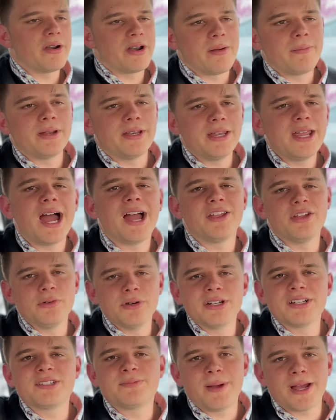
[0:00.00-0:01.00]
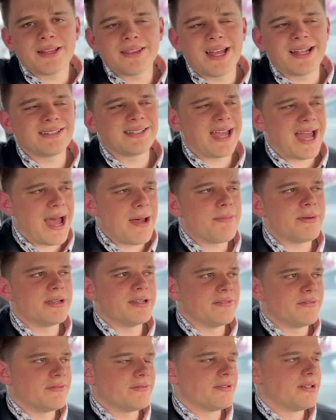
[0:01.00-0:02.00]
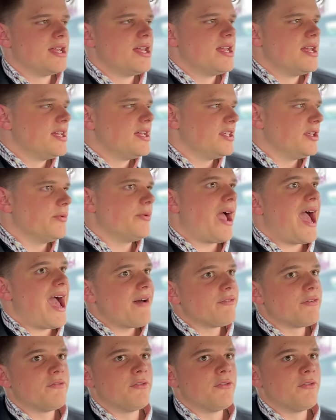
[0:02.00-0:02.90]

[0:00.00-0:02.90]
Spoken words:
And I mean, yeah, you would expect that to happen if you have a